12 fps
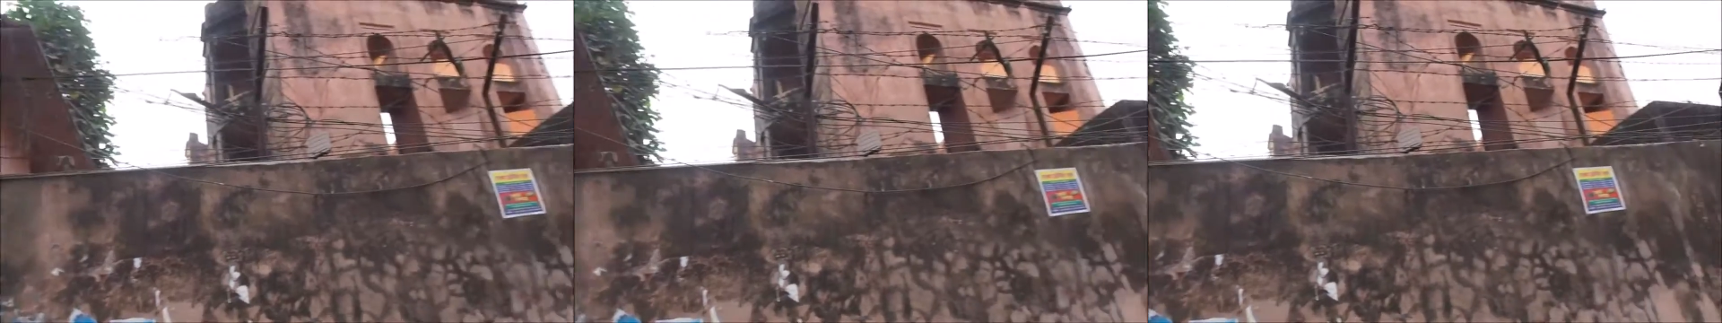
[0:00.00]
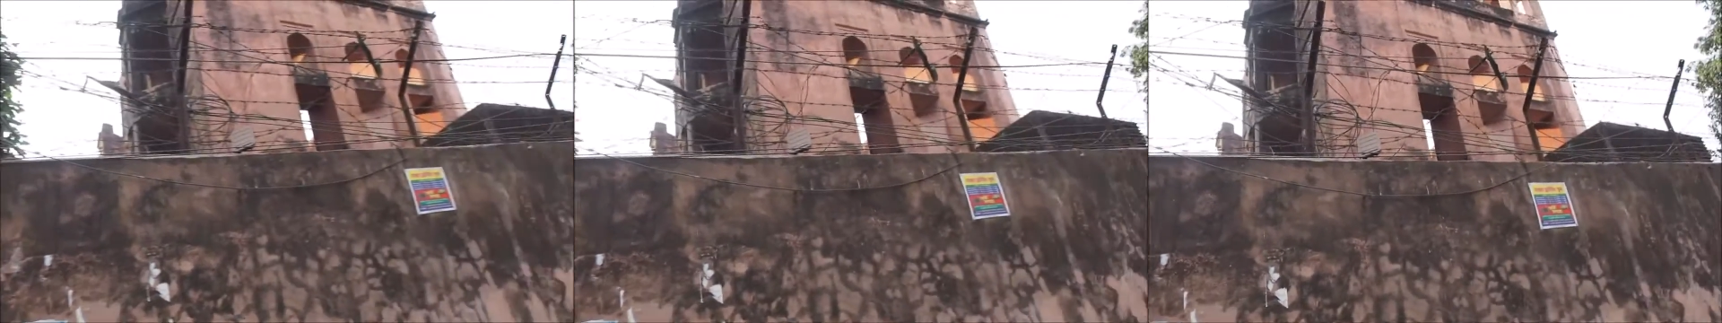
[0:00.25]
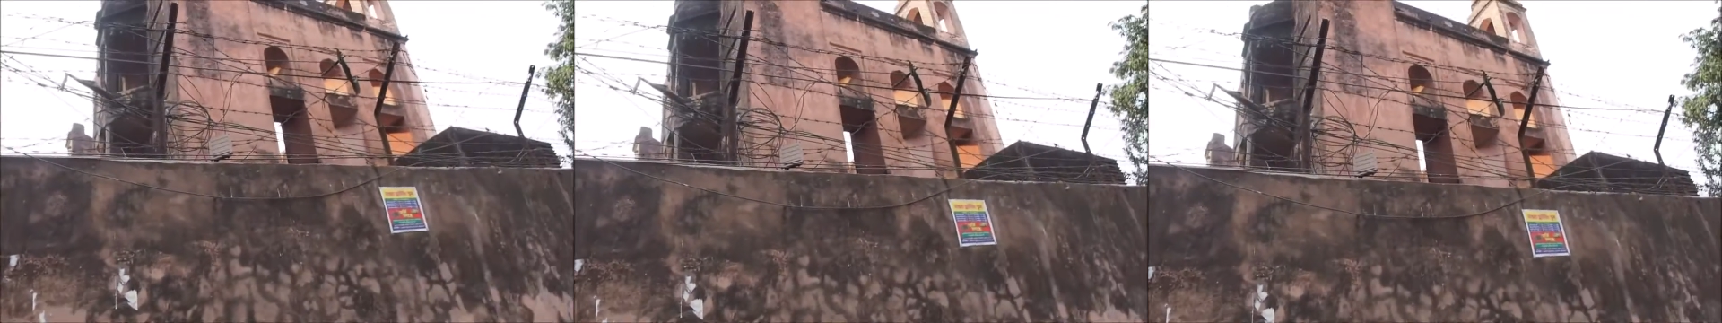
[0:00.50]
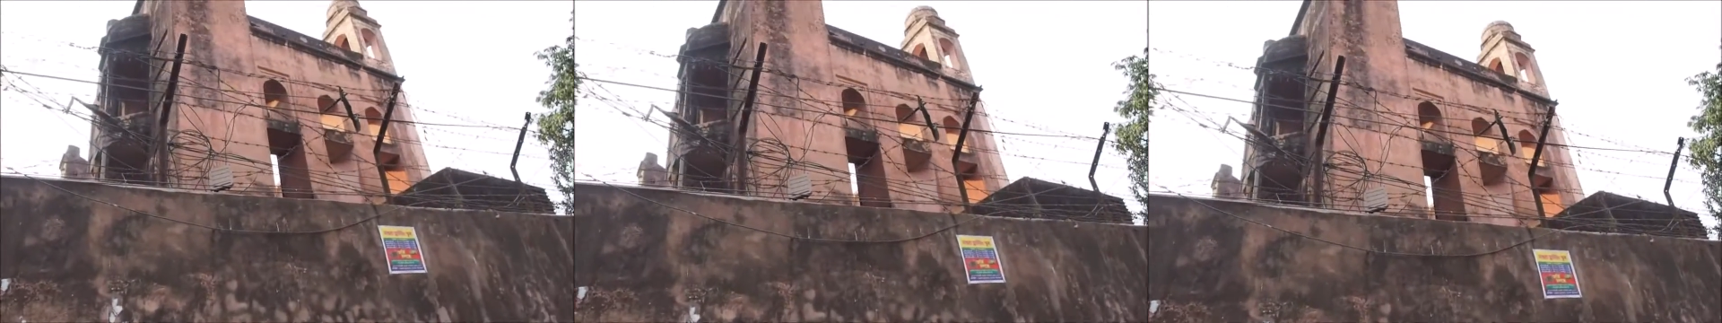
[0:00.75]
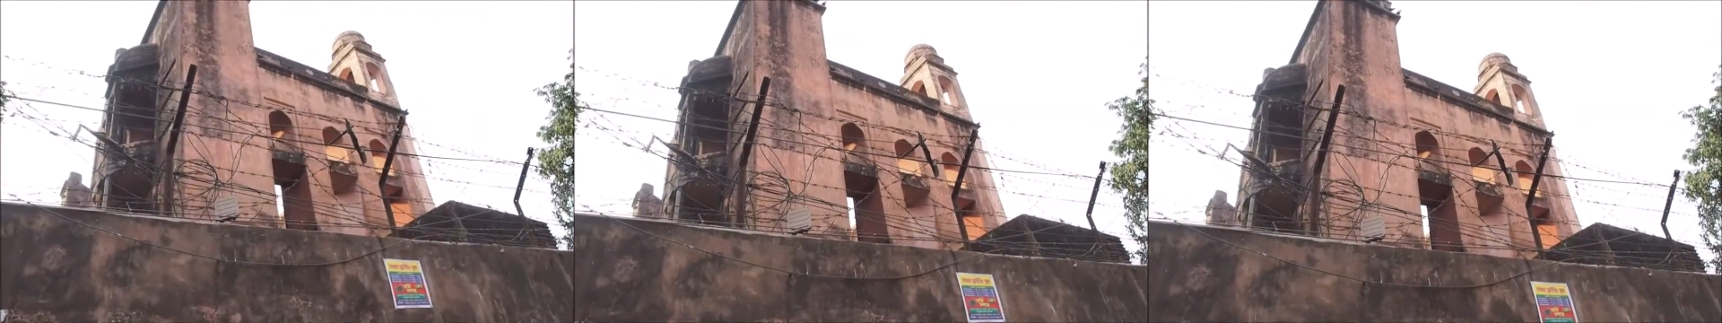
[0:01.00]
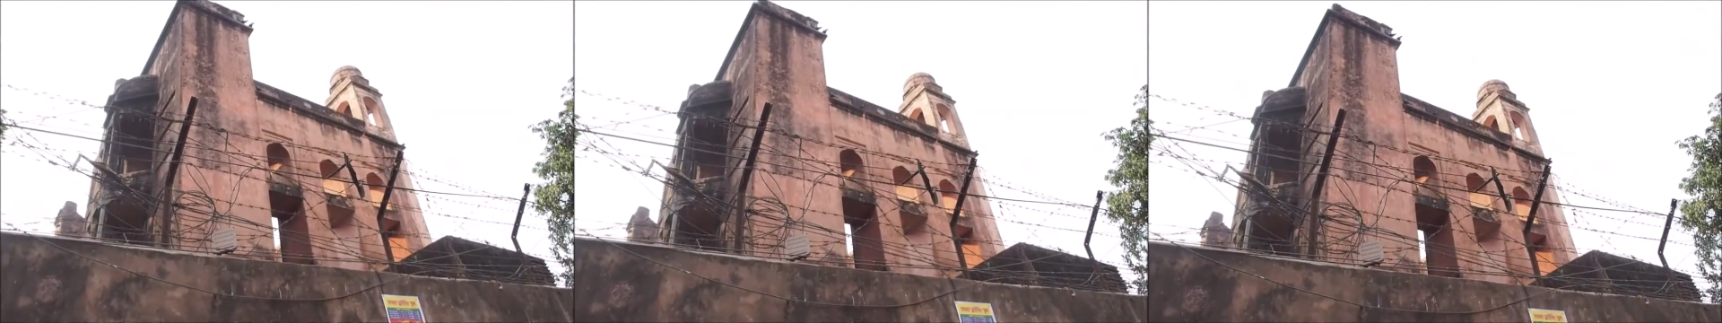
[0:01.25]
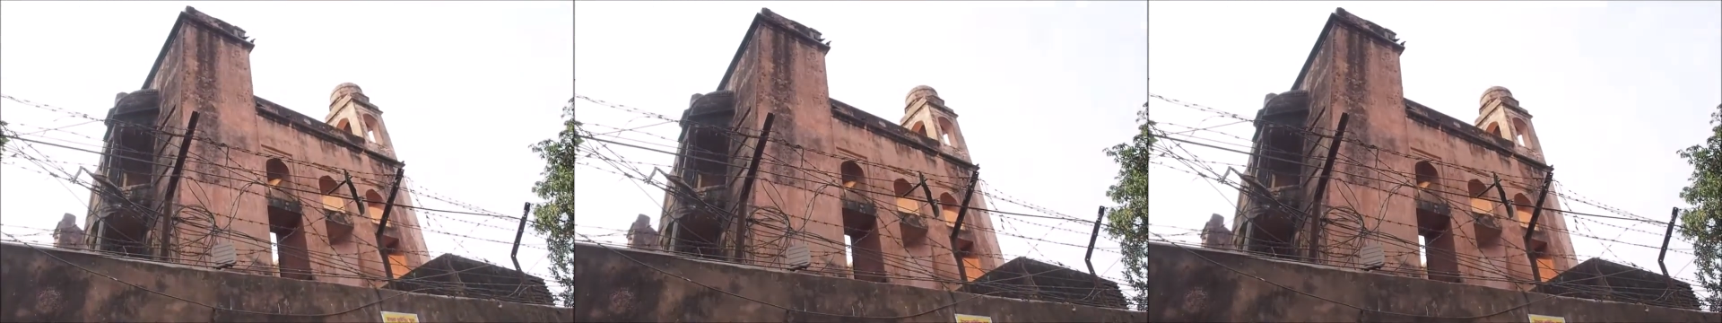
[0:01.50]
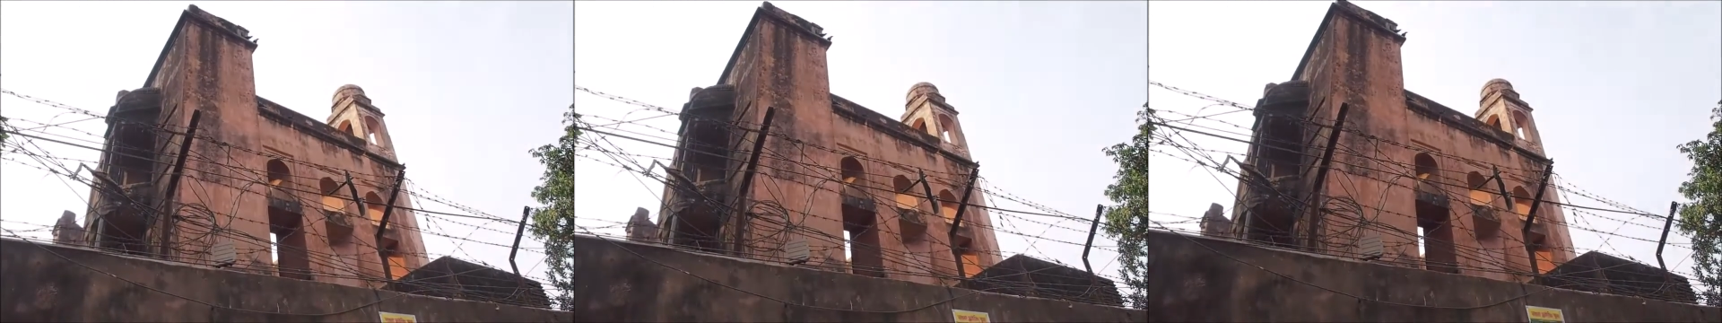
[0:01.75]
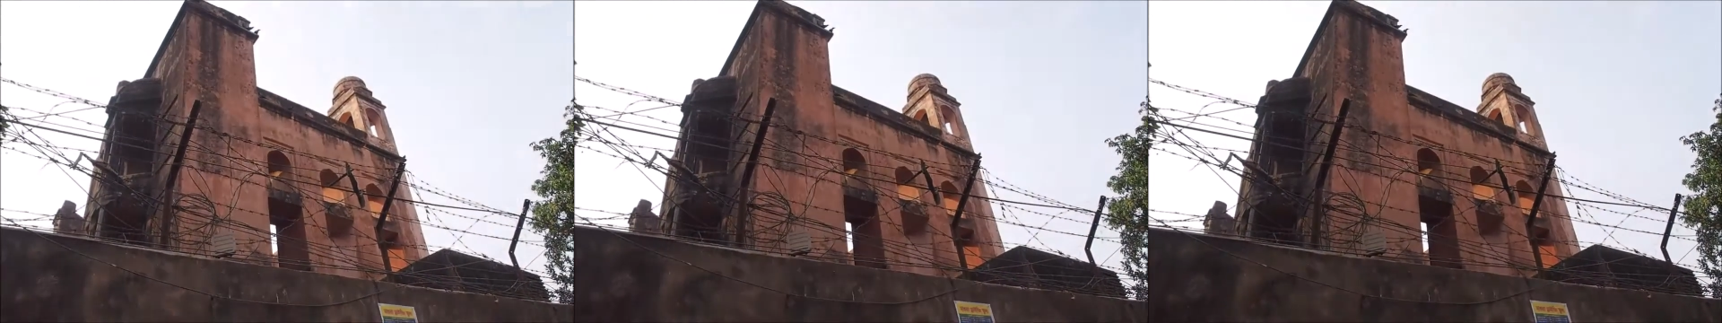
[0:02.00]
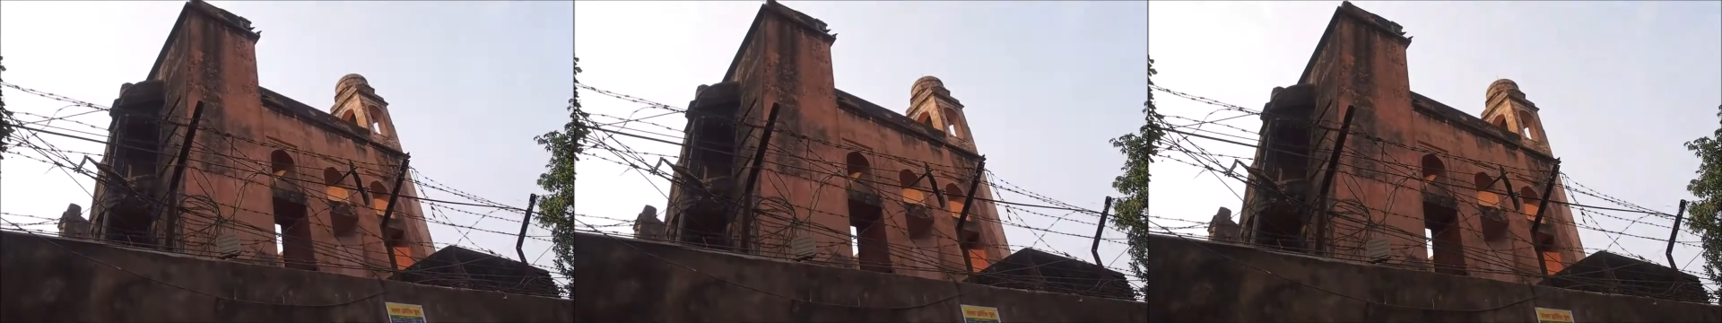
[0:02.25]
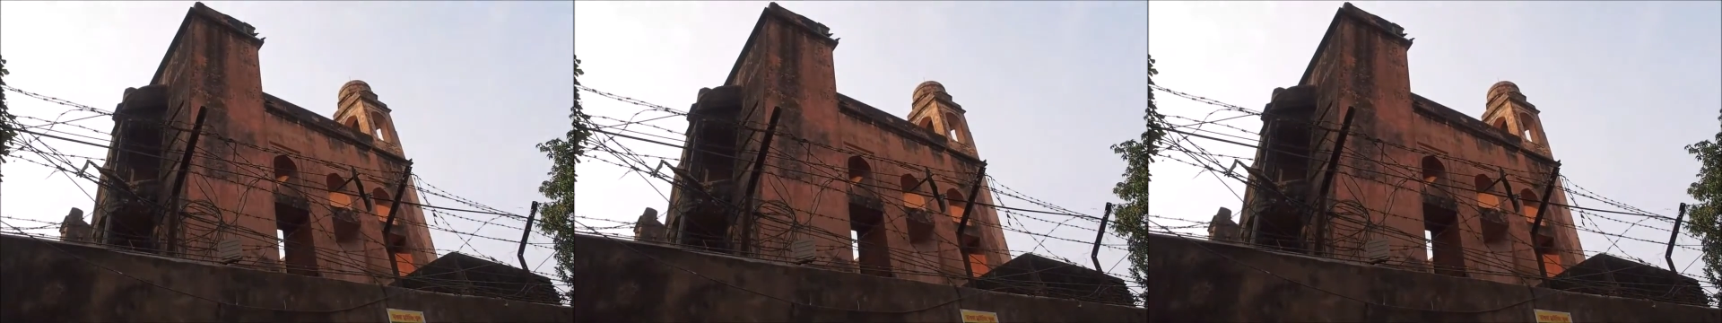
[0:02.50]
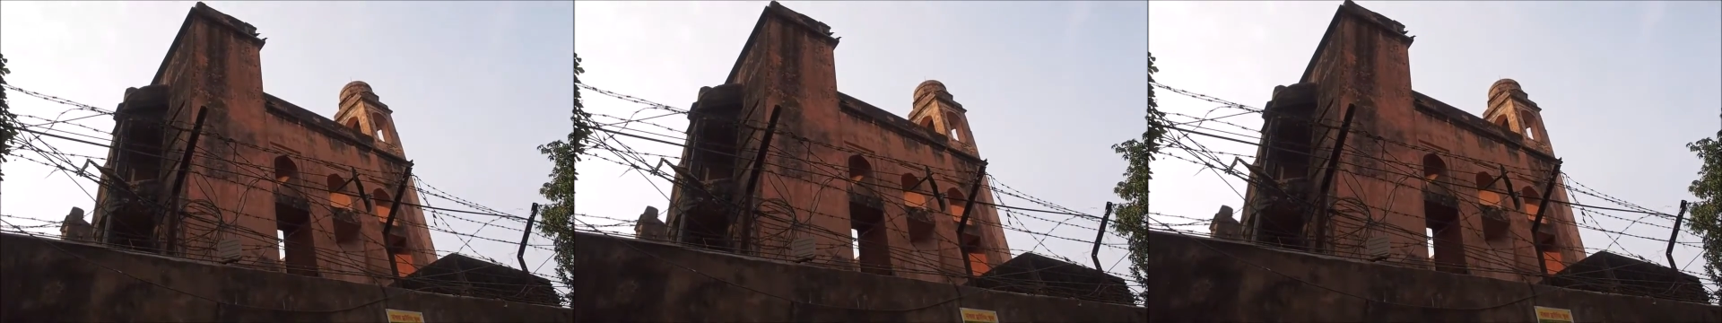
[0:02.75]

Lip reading: [unreadable: no face in view]